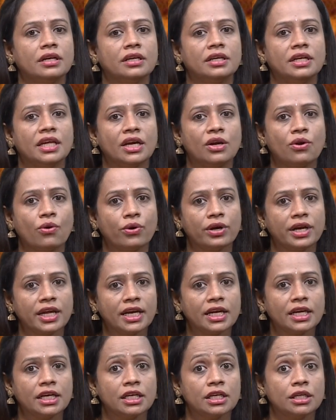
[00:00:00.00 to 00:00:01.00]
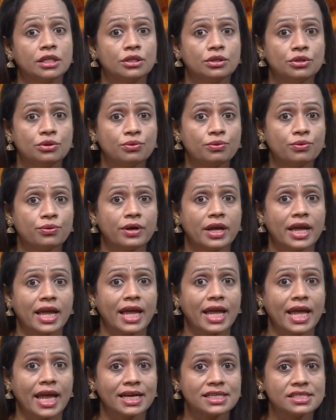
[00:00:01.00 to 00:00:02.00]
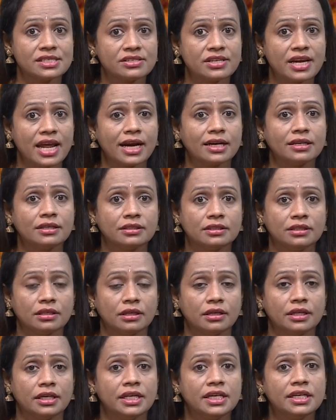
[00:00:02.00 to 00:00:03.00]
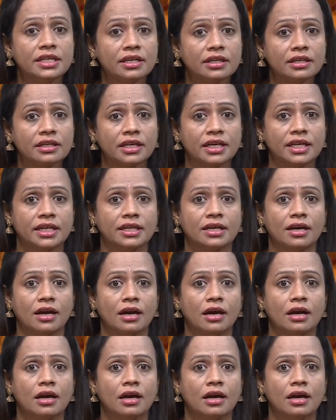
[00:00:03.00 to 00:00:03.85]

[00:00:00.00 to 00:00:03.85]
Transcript: Decoding. To extract the hidden data,